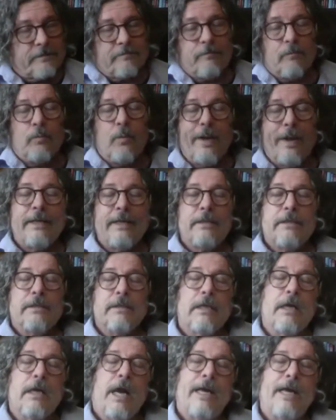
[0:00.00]
went
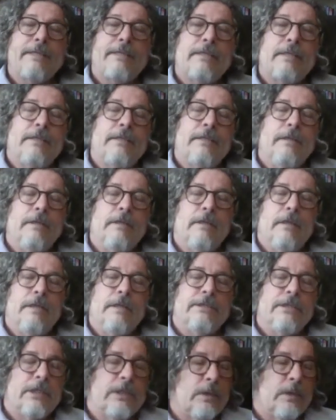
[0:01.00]
and got a
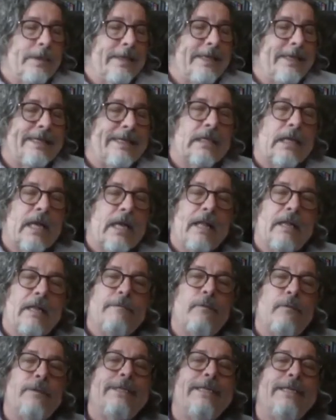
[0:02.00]
degree at
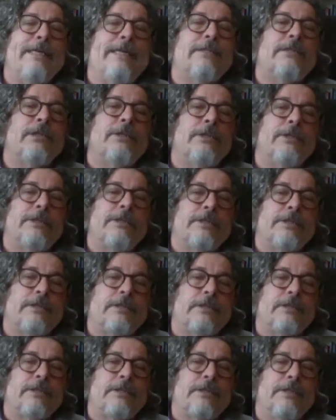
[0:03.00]
California Institute of
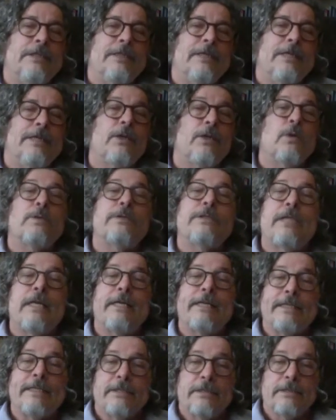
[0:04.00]
Integral
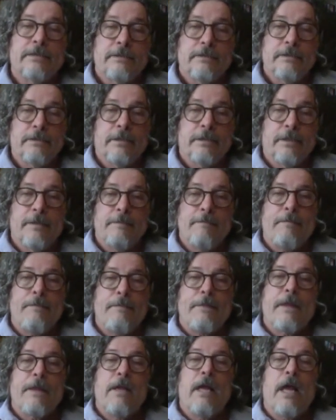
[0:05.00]
Studies,
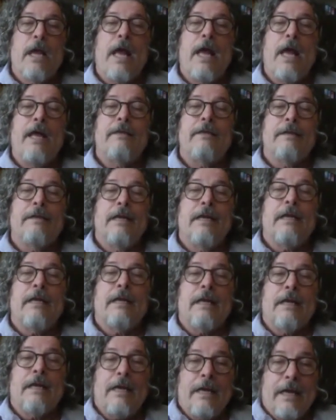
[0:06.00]
and
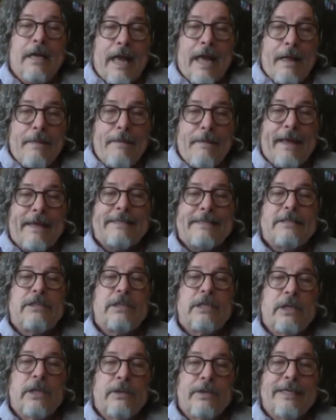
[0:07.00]
that
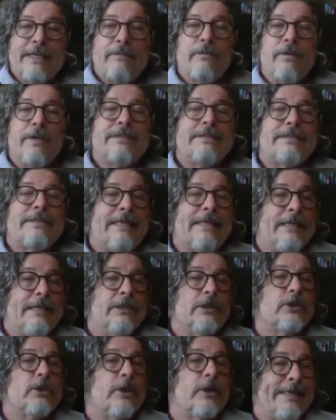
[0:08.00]
degree was
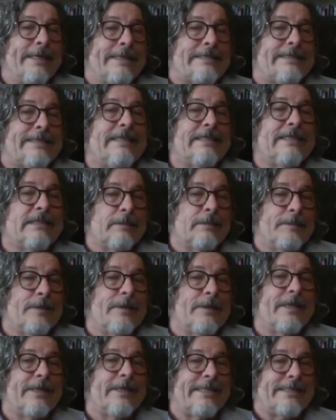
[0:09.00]
in
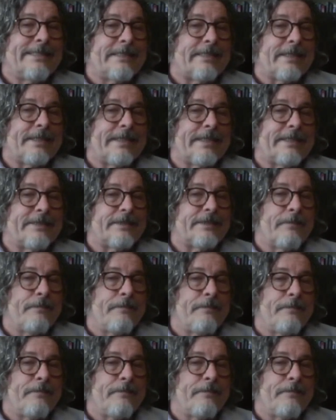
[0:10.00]
transdisciplinary studies.